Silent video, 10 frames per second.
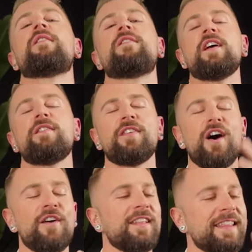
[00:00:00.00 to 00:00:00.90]
Fifth
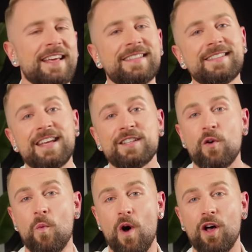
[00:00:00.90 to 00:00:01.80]
on the list is
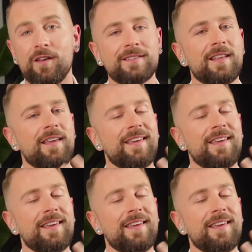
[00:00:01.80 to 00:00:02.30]
the walls.